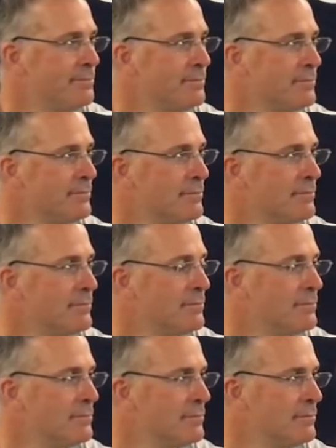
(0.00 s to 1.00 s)
This uh,
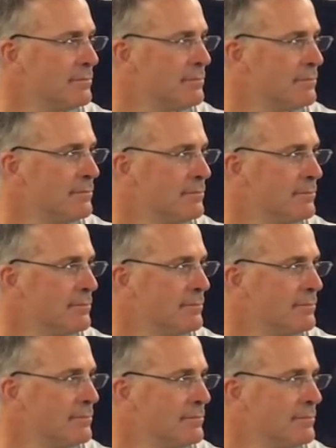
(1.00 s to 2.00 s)
defense had a uh, you
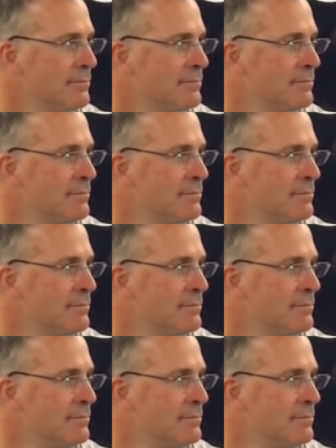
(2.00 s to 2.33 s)
know came into